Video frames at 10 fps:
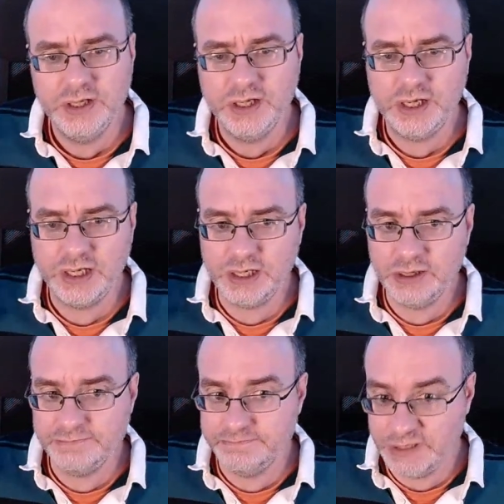
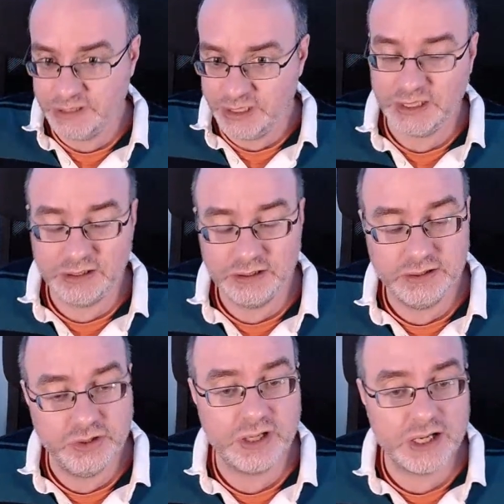needing
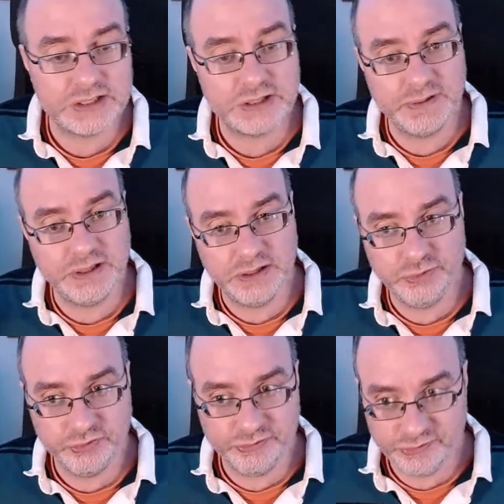you guys to be
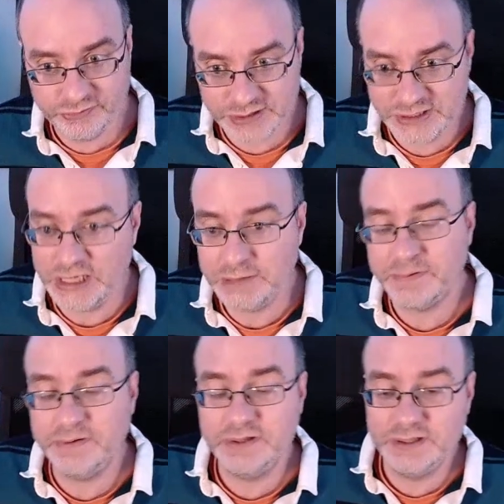deep
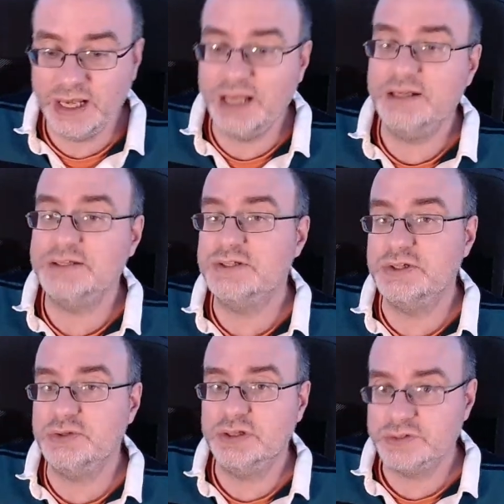into
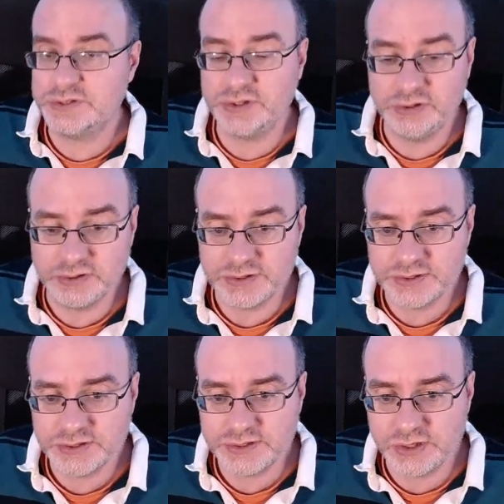doing your
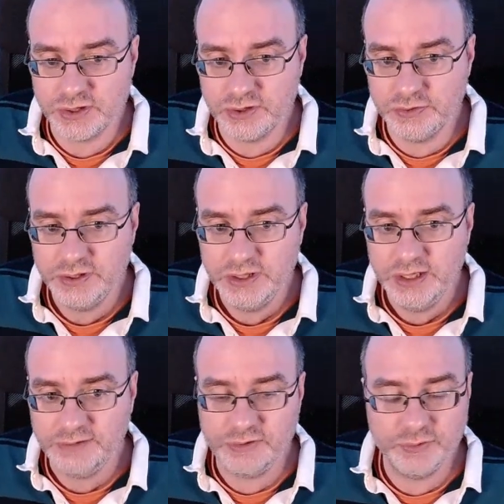songs. So
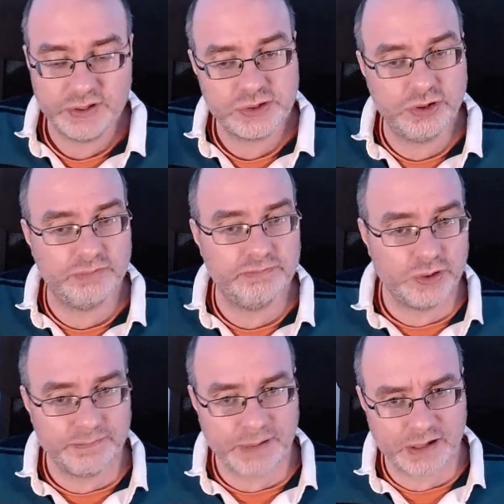if you want to talk
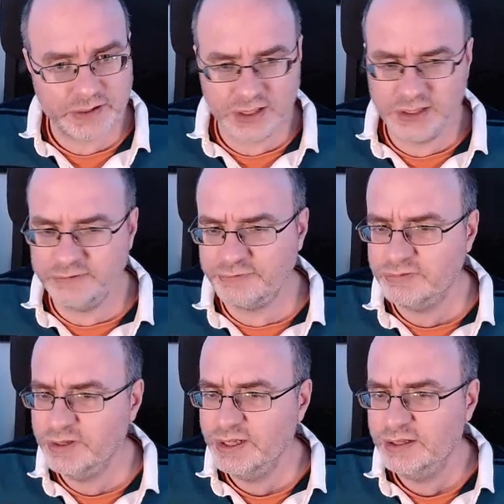more about kind of
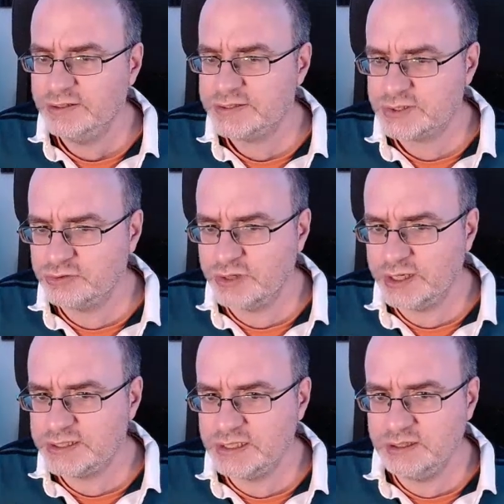
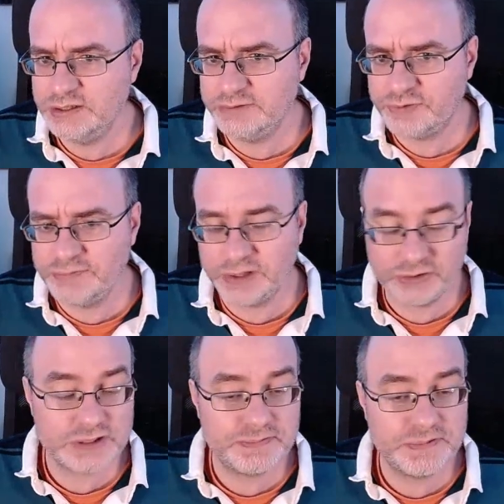songwriting from a
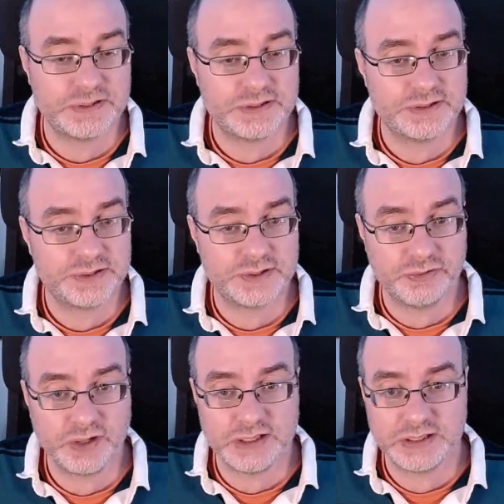Christmas
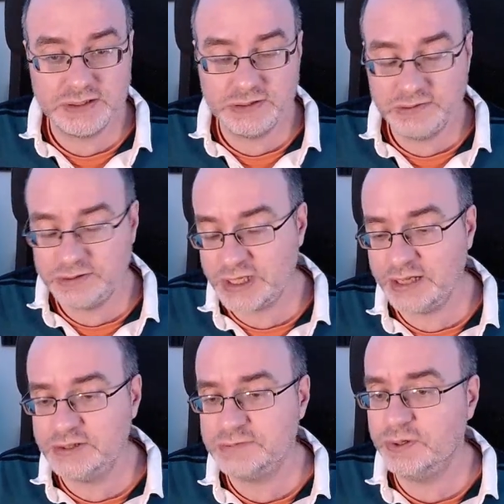songwriting
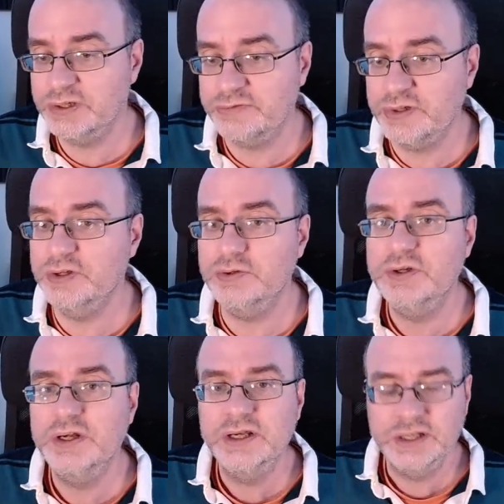challenge point of view,
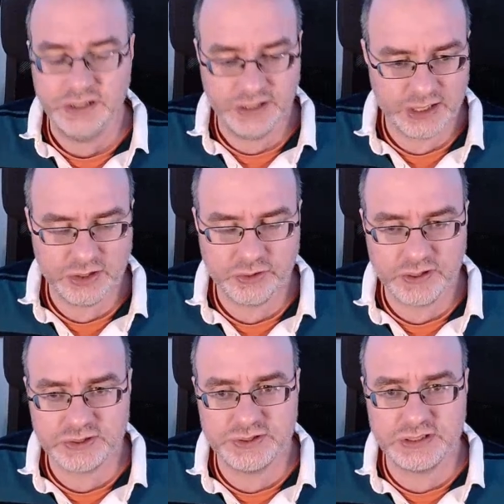get your
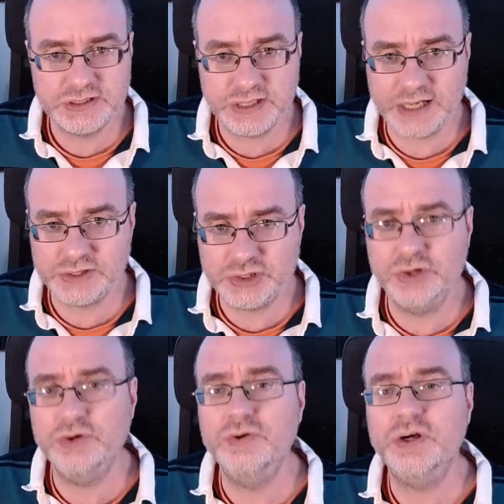questions into that
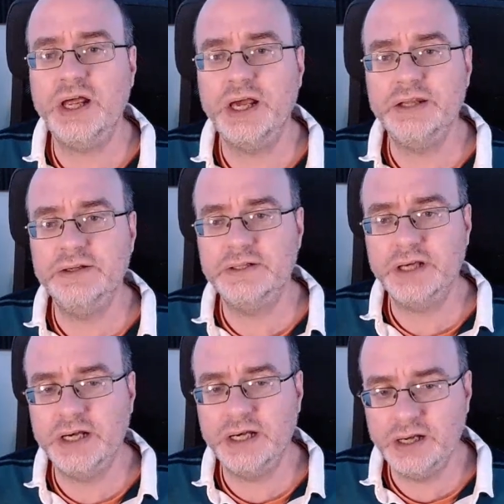show, and
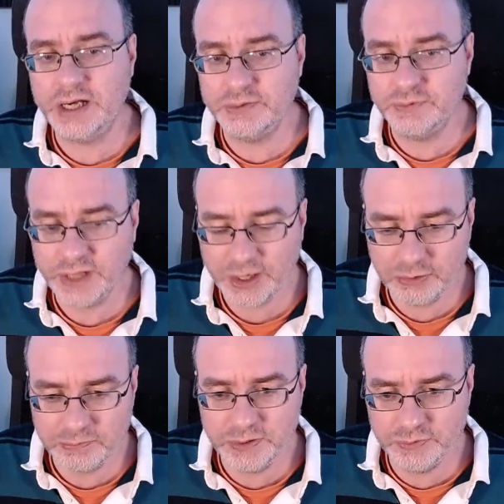I will
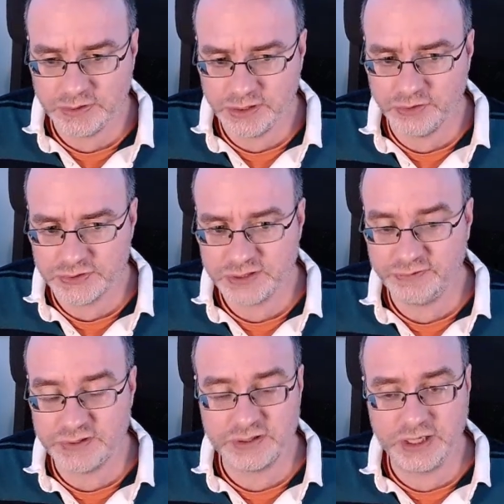help you with those. If
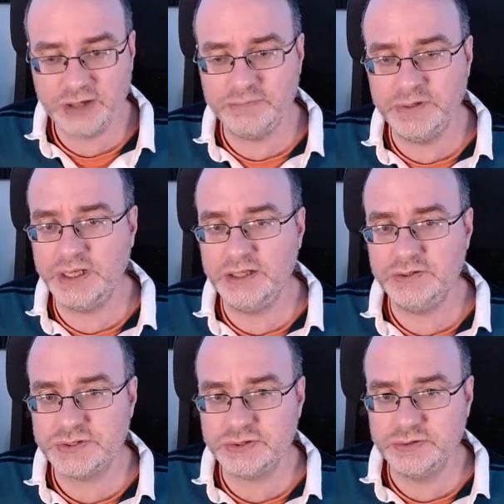it's going to help you get
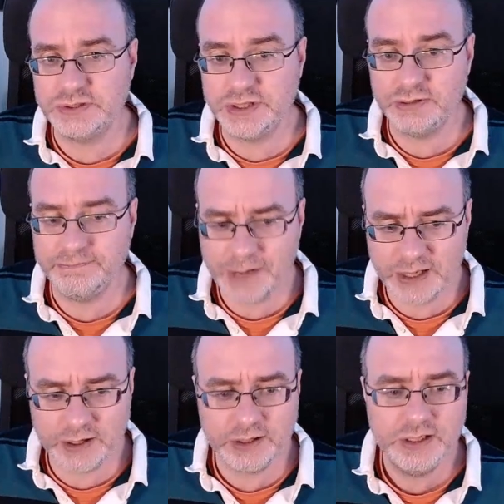your songs done
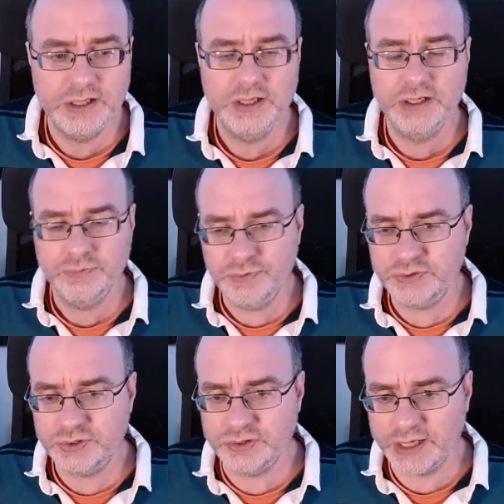better, we'll
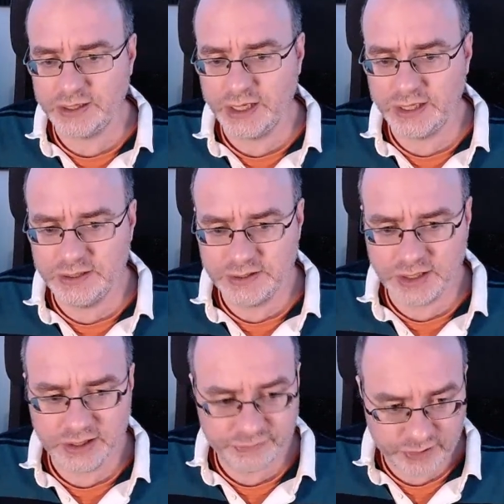do that. And
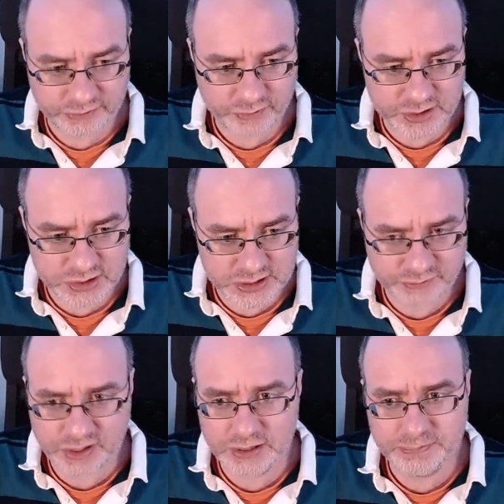if Rich is
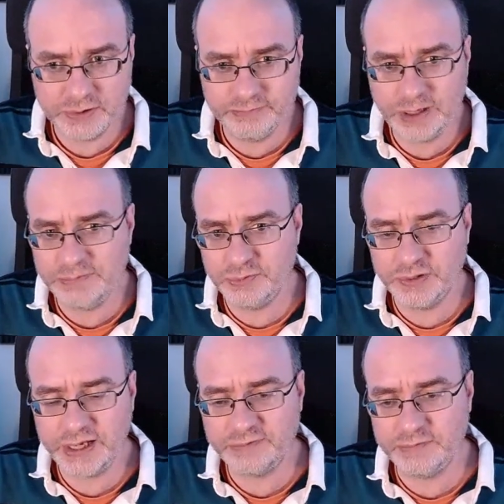available, maybe
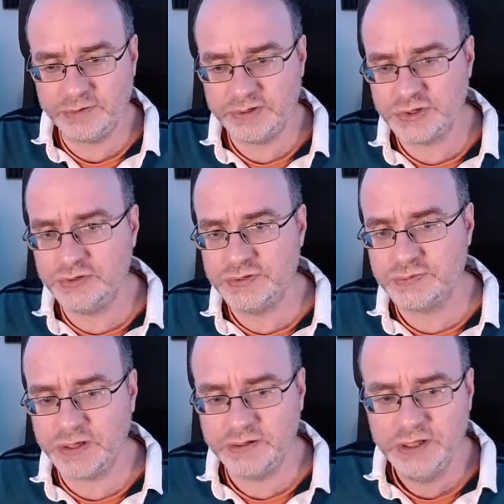we'll have him on the show as
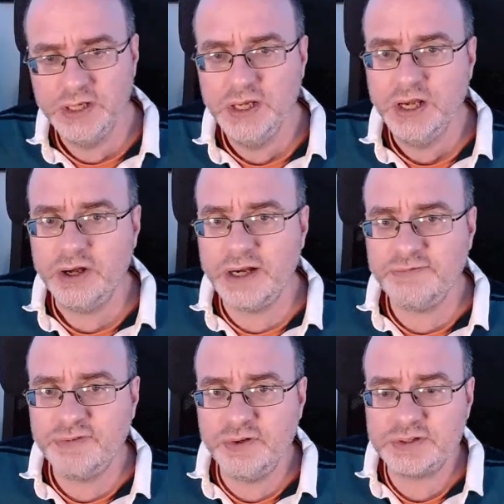well. All
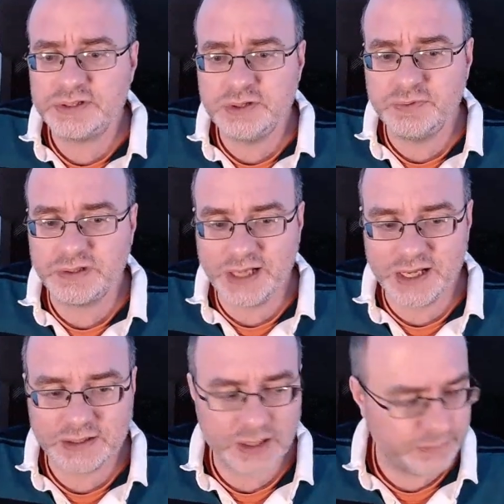right, folks, so with
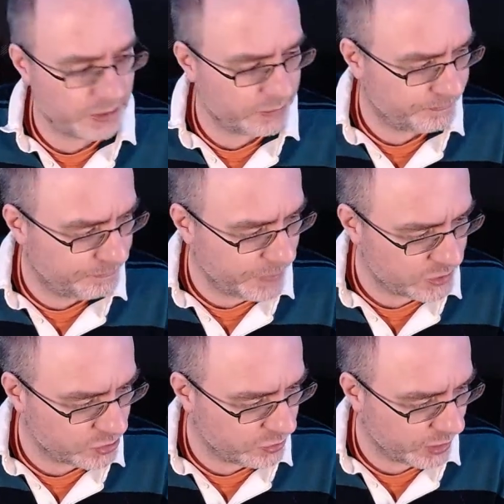that, I'm going to
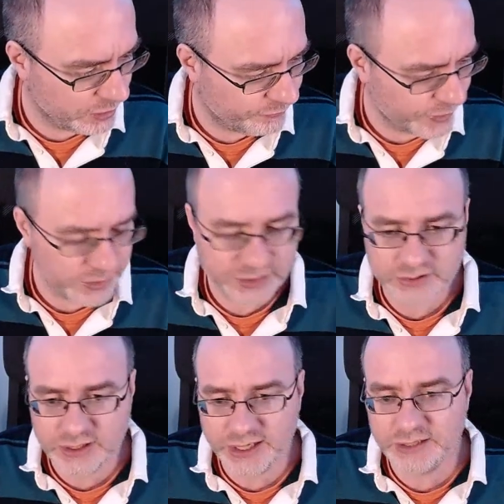bid you a very
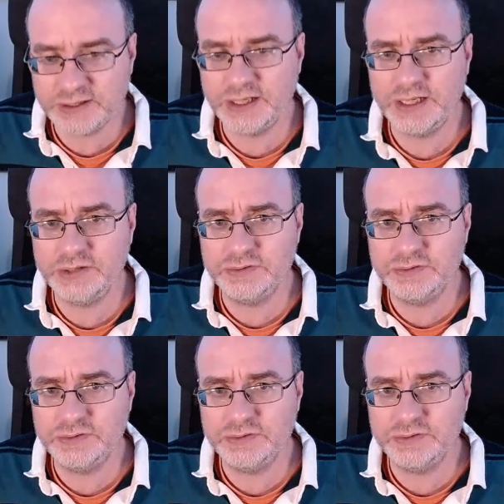good night, and I will